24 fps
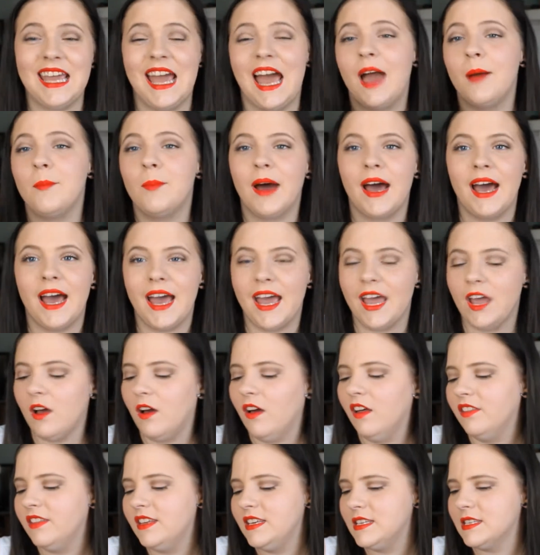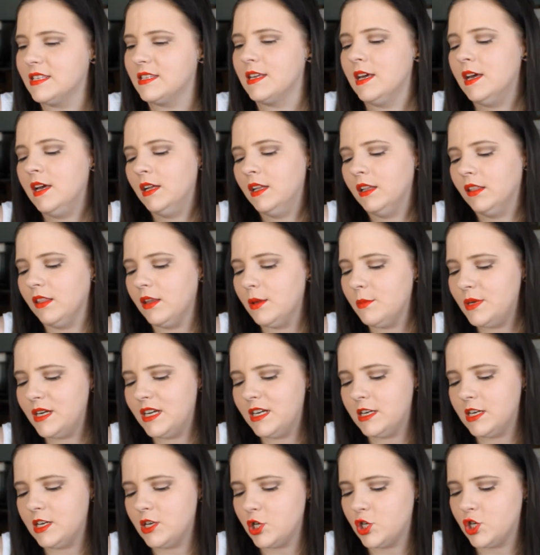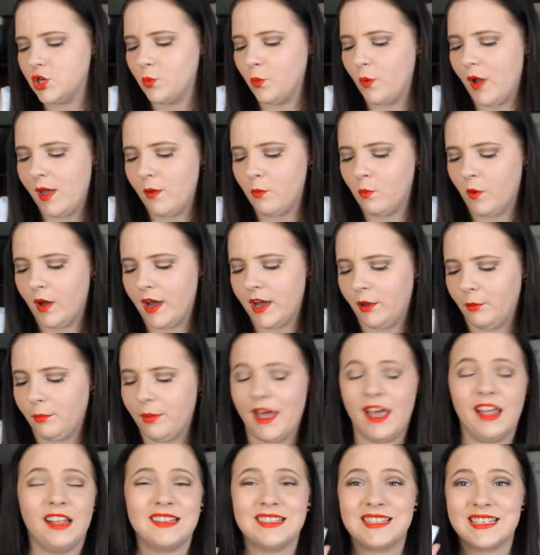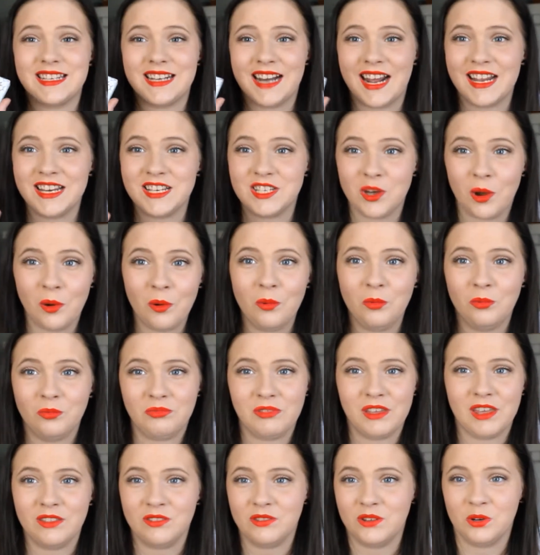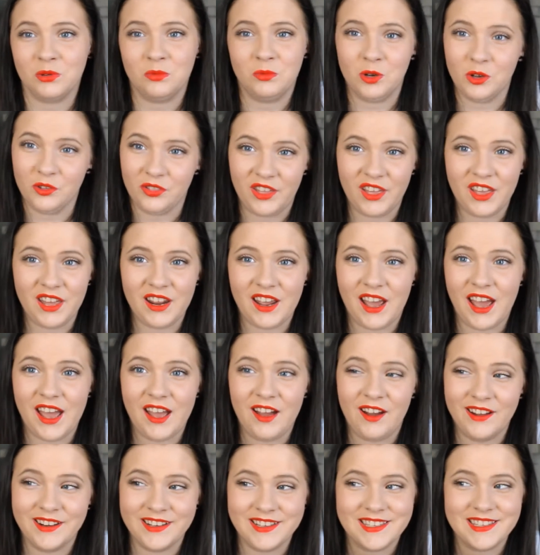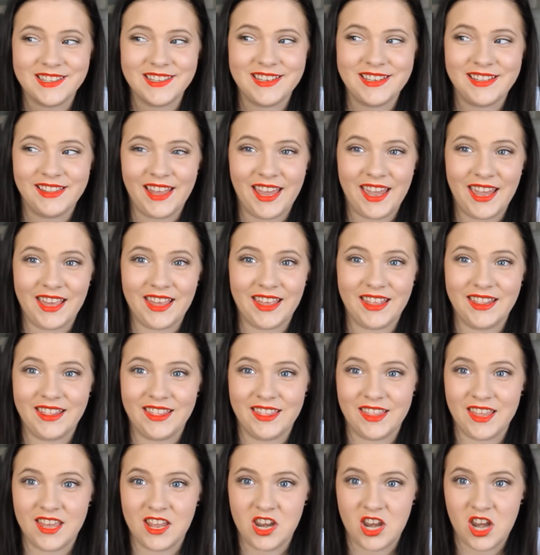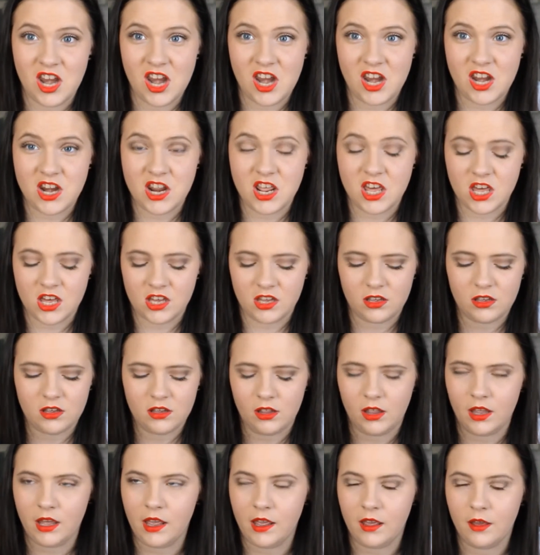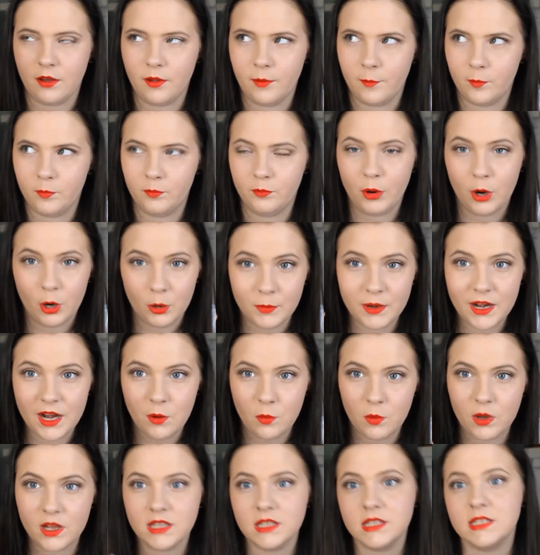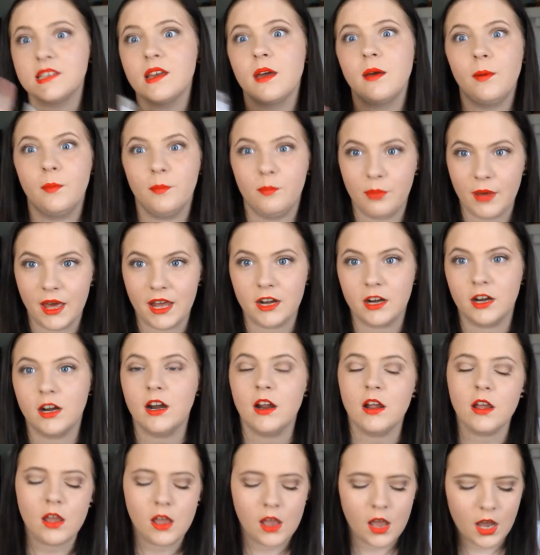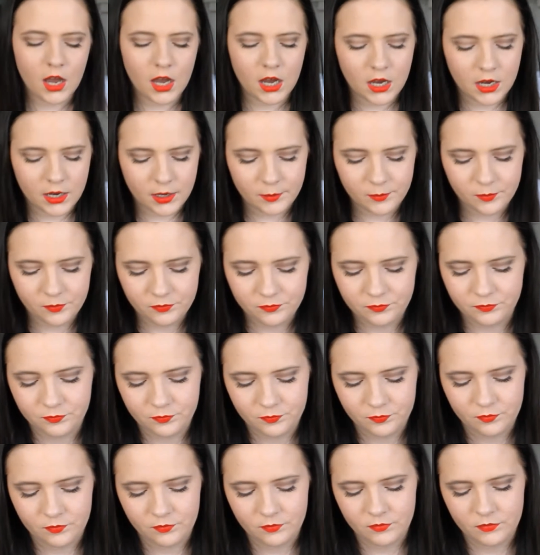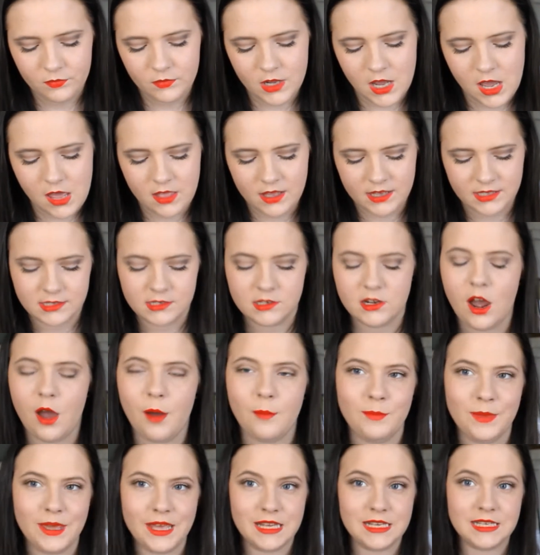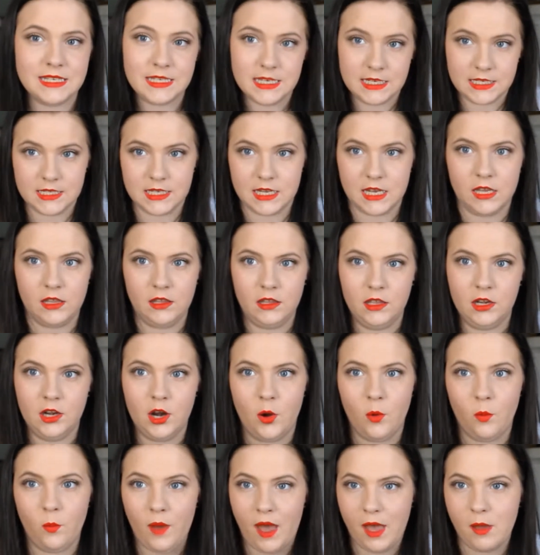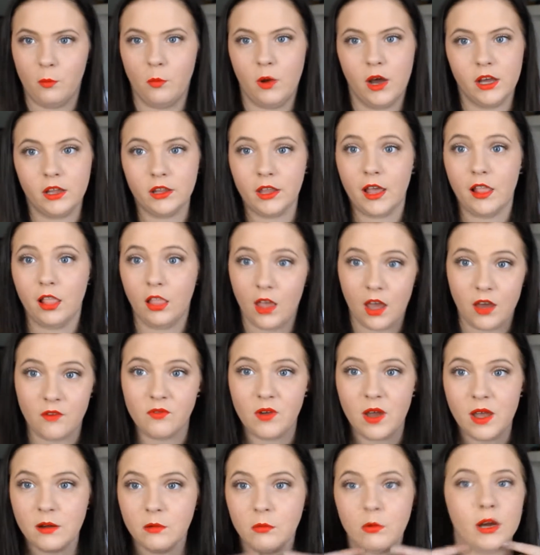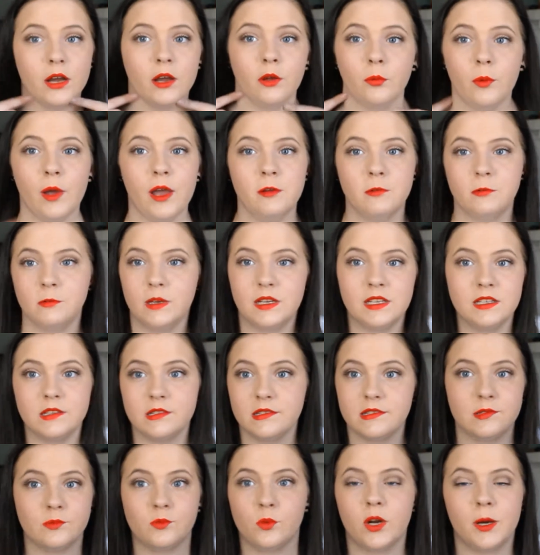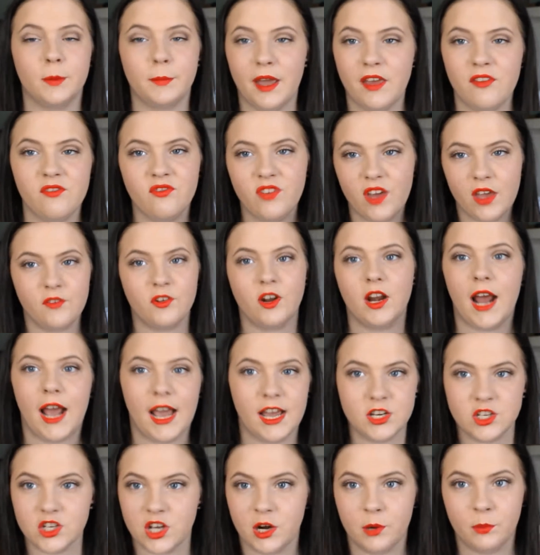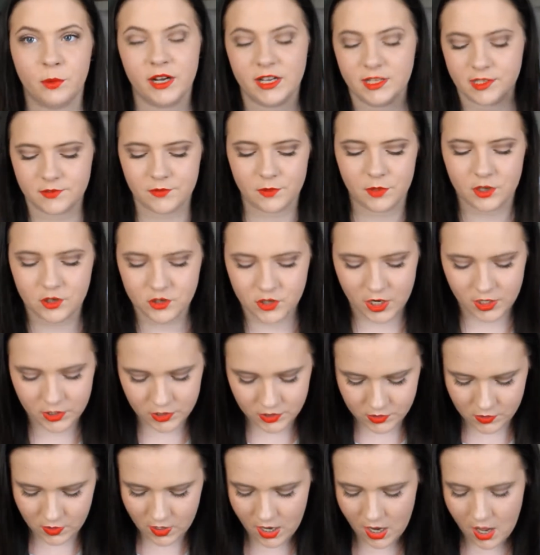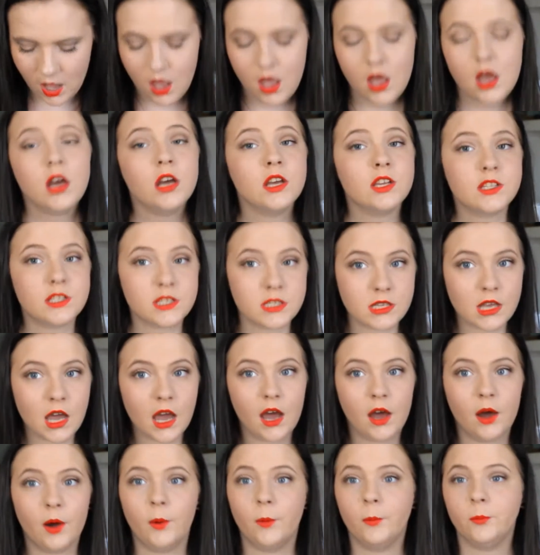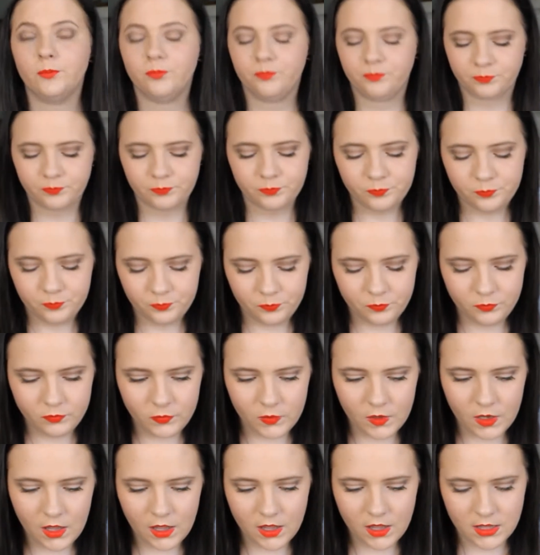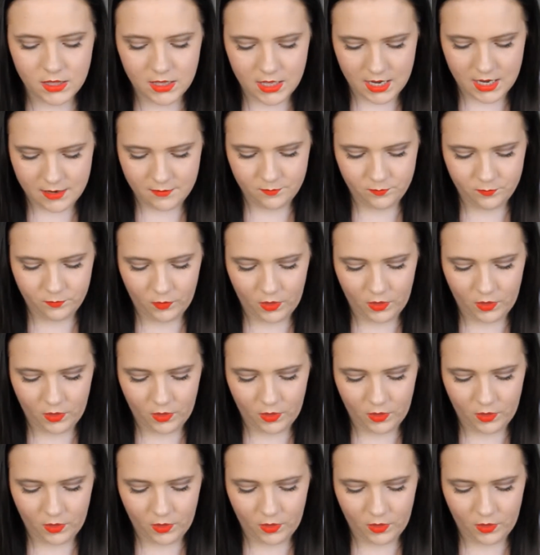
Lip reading: I buy all these limited edition Wet n Wild palettes, and I don't think they're worth it. I honestly like the permanent ones better. And that's not me dissing, you know, Wet n Wild. I love Wet n Wild. Wet n Wild is one of my favorite eyeshadow brands from the drugstore. So, yeah.